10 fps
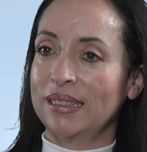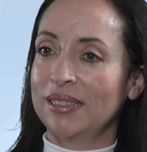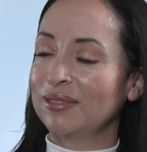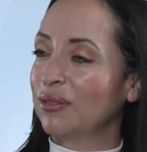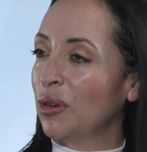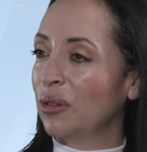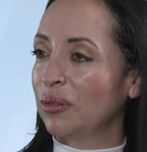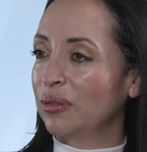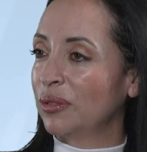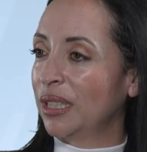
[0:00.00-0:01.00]

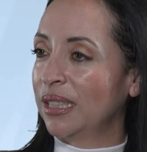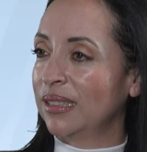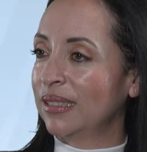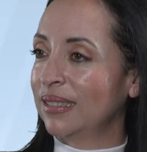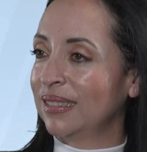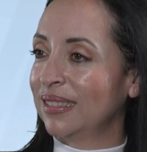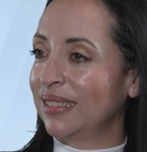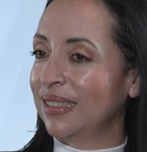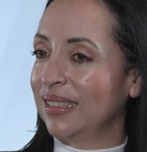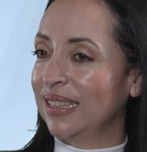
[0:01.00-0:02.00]
involved in
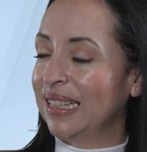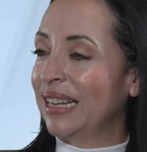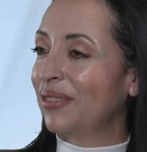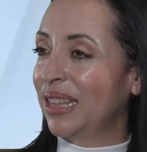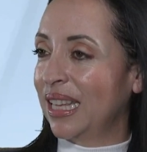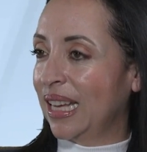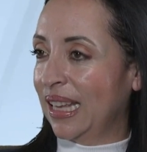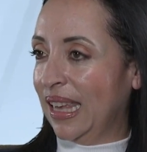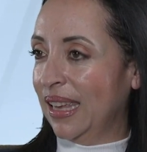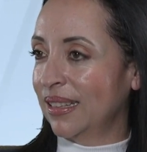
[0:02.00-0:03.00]
everything
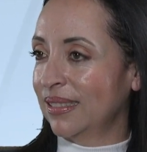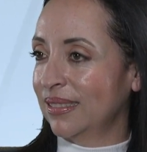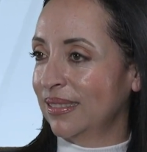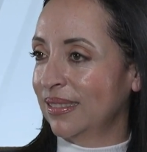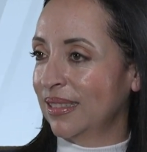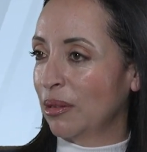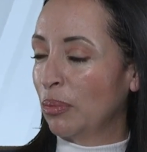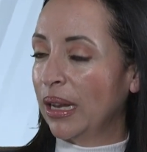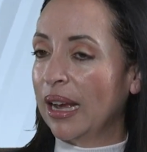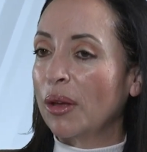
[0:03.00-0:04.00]
I can,
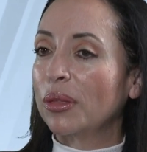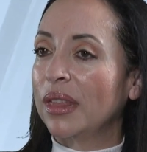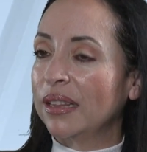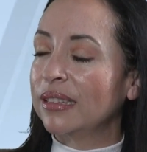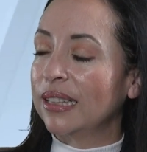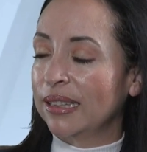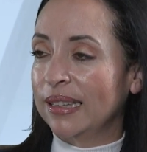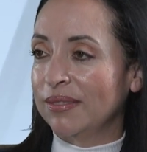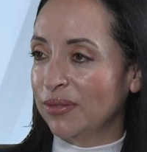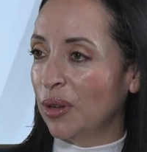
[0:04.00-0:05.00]
but
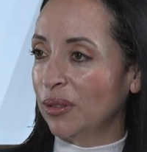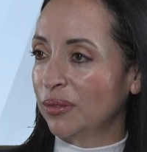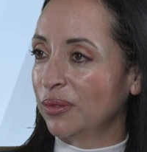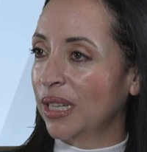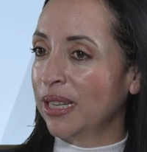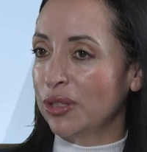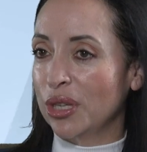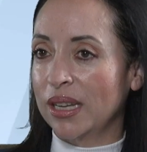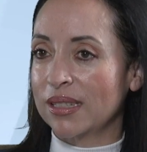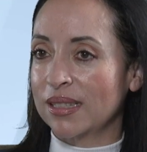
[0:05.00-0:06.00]
authentically involved, not
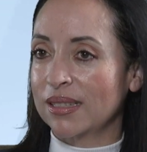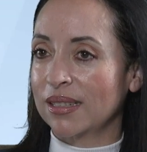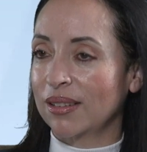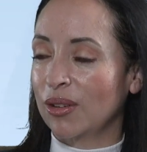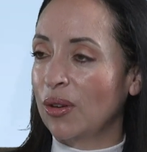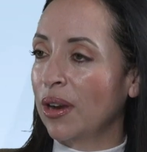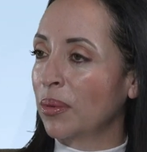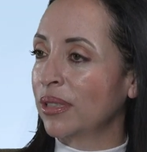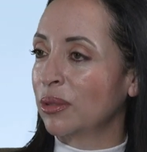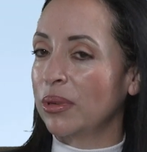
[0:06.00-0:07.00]
just, I
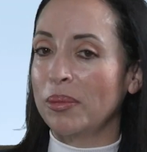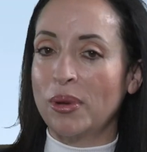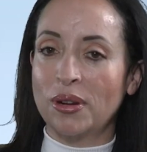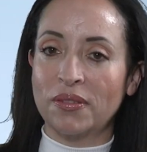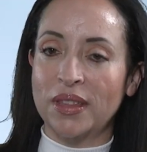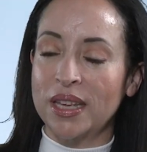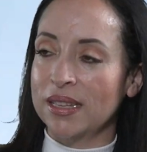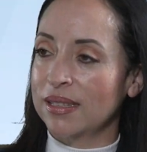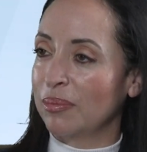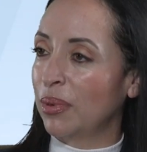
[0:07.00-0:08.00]
want to be a part of
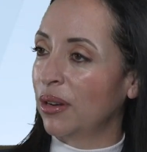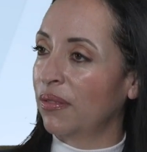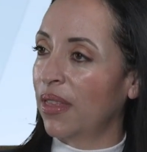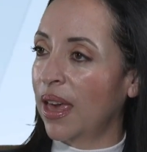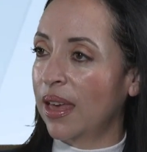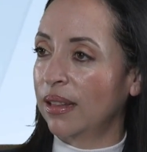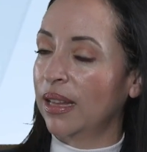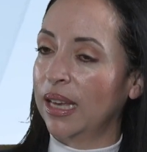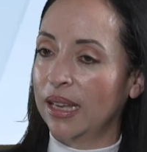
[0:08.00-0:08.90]
this and part of that.